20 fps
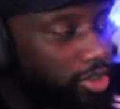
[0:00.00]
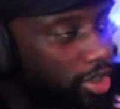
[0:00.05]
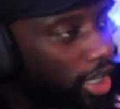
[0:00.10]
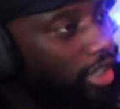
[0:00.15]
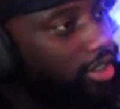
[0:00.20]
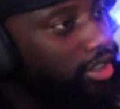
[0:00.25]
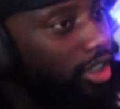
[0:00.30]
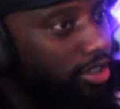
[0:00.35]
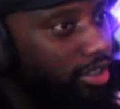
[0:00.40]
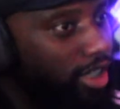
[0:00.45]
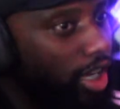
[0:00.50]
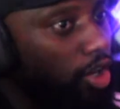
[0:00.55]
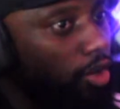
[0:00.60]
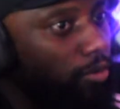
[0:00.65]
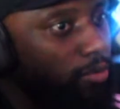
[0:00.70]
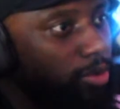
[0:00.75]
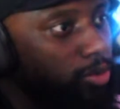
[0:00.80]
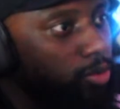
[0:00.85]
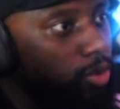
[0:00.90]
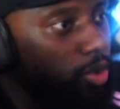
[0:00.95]
their things going
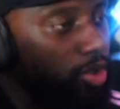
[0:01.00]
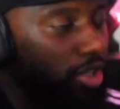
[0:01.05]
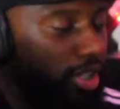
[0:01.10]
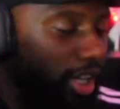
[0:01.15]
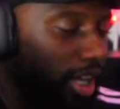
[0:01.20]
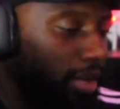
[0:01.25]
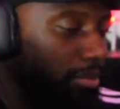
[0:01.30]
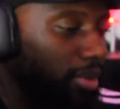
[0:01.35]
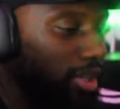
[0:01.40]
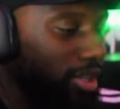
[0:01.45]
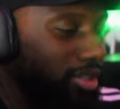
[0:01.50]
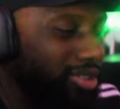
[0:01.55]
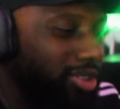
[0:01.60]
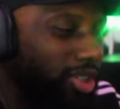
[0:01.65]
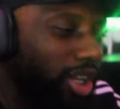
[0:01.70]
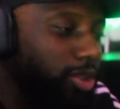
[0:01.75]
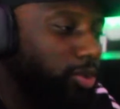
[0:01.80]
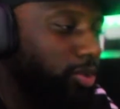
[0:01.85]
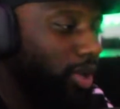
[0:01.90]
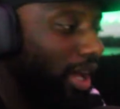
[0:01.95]
off as well. You get me?
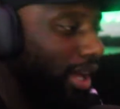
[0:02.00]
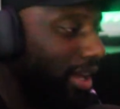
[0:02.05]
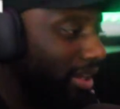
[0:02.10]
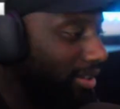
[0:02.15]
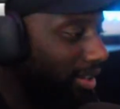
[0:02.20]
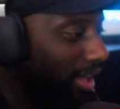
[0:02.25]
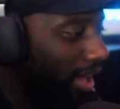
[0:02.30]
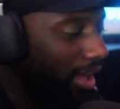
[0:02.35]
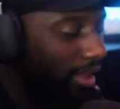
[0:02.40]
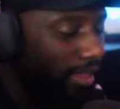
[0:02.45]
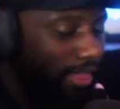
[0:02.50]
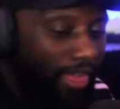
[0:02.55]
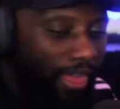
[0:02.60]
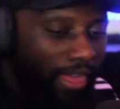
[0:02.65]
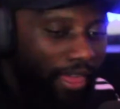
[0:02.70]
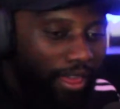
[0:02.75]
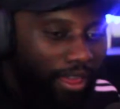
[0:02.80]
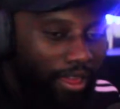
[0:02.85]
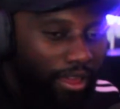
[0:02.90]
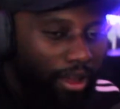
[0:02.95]
So that's why, like,
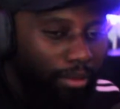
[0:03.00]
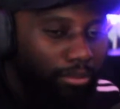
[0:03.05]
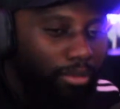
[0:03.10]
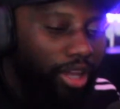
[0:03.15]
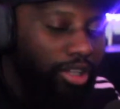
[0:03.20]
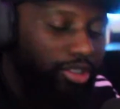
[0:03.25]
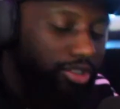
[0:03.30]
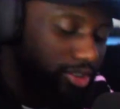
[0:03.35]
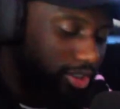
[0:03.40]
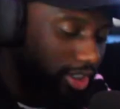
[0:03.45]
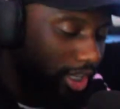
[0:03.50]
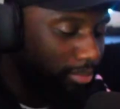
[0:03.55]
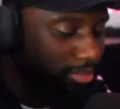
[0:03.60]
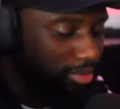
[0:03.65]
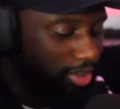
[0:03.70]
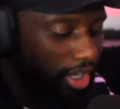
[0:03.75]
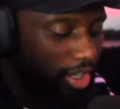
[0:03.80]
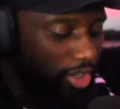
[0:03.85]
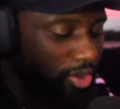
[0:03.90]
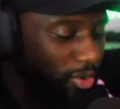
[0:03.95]
I'm like, Jab,
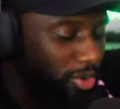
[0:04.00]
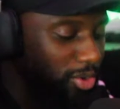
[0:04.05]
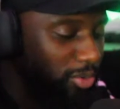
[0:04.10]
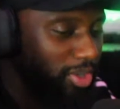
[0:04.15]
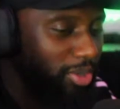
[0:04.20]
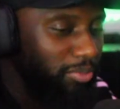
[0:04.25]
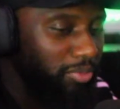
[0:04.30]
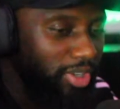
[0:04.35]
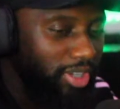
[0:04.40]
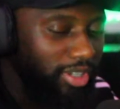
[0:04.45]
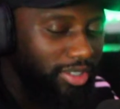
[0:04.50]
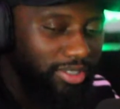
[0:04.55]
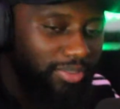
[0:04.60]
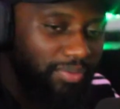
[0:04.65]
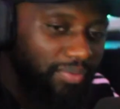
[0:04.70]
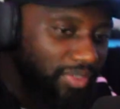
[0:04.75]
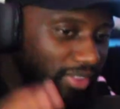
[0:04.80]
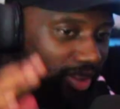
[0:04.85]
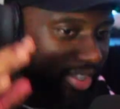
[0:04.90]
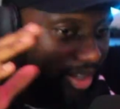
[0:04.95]
I know you want to bring
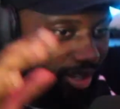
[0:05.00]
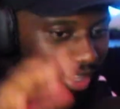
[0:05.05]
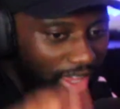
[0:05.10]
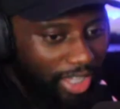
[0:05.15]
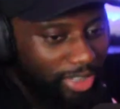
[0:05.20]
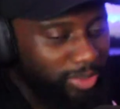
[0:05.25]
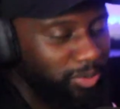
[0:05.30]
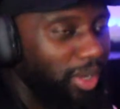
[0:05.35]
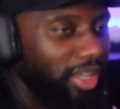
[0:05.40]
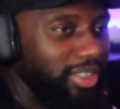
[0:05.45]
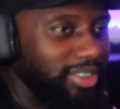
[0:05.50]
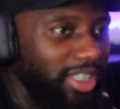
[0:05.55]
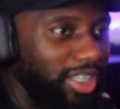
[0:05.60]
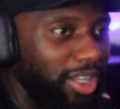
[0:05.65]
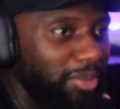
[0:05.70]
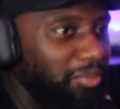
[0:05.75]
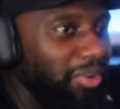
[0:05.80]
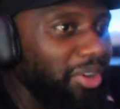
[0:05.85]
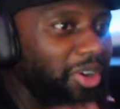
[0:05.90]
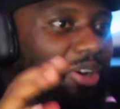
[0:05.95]
X, Y, and Z
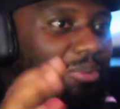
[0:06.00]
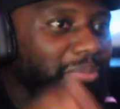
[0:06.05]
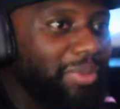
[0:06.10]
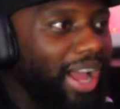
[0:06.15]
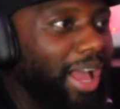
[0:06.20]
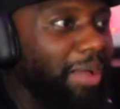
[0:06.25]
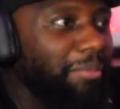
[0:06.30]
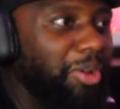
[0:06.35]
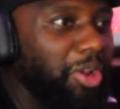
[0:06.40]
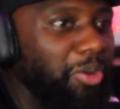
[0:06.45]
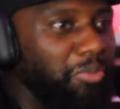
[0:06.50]
and bring on my man or